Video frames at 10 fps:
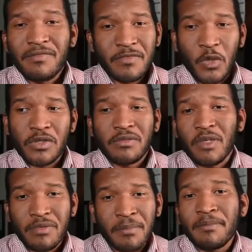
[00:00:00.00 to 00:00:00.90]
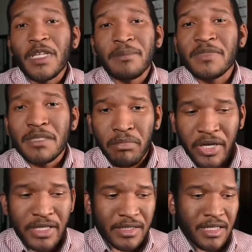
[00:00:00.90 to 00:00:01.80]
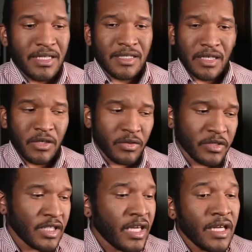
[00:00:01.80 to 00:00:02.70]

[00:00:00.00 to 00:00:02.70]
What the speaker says: them's the bricks as it goes.